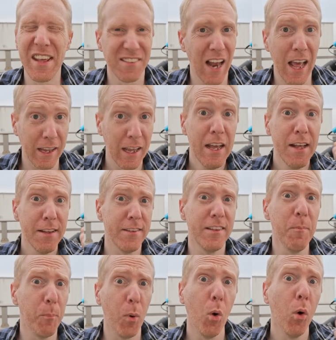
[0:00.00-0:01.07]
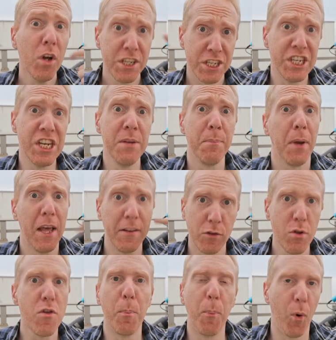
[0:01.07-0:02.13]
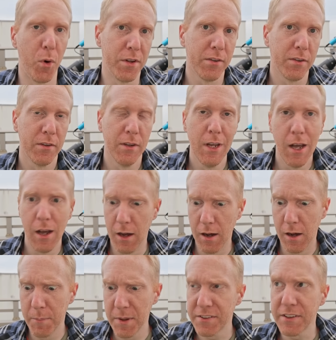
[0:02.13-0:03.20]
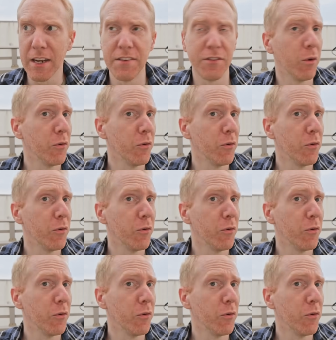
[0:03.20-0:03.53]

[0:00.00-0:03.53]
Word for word: It's like simple, cheap, and to the point, basically.